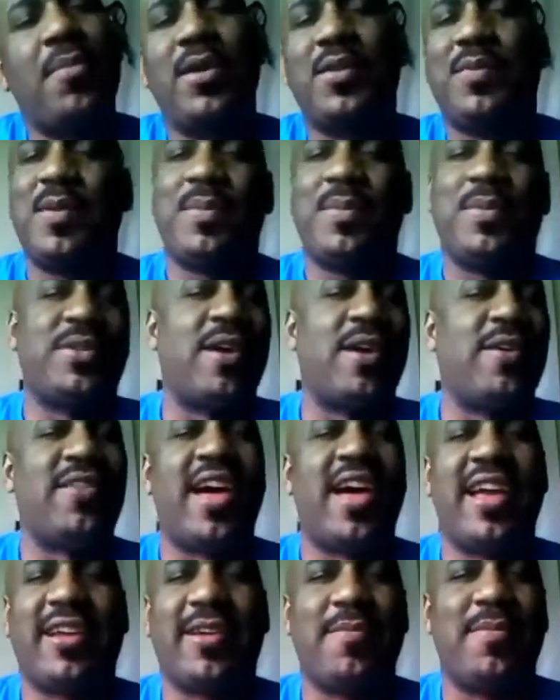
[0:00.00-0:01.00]
most people don't
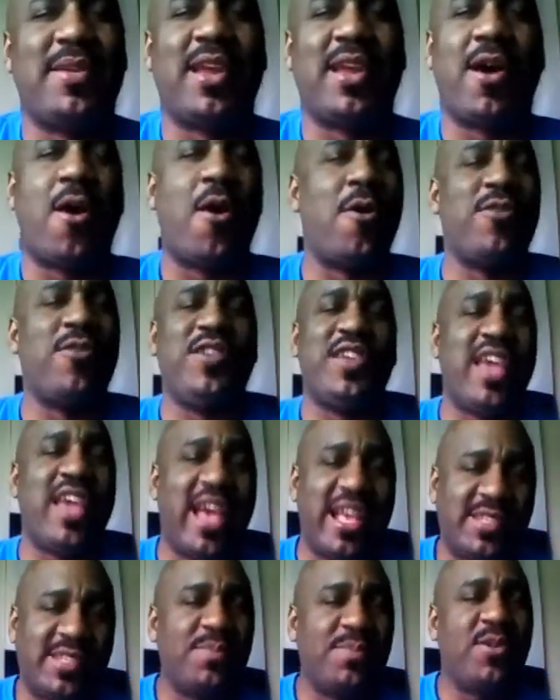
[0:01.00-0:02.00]
like him and the whole
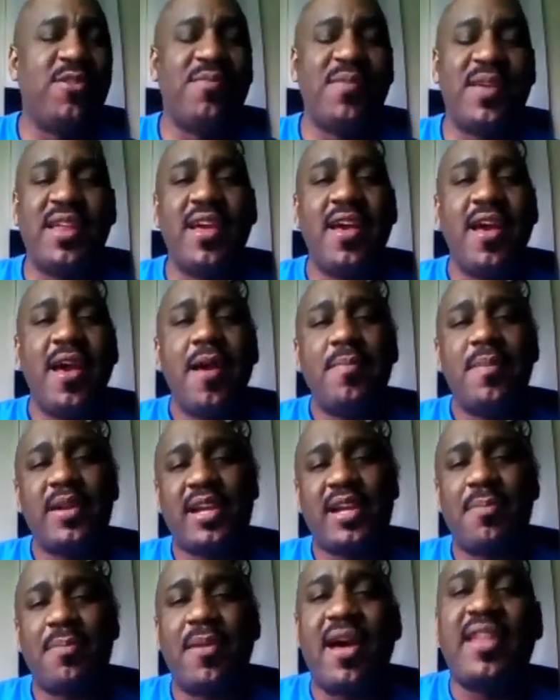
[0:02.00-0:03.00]
yes movement,
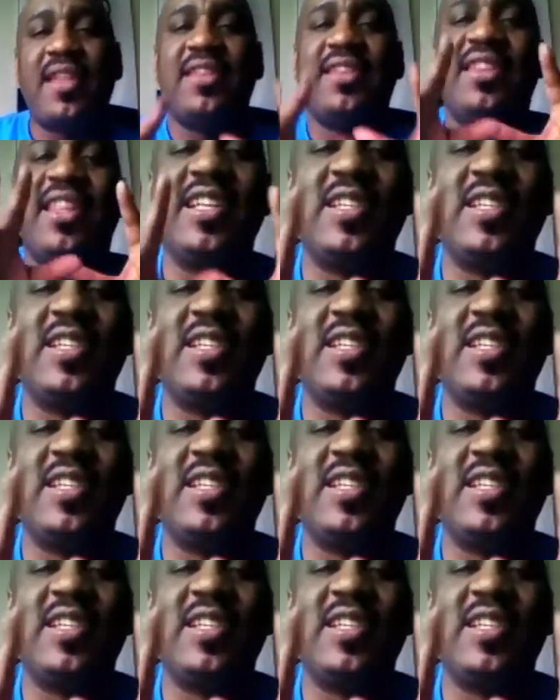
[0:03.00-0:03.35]
but come on,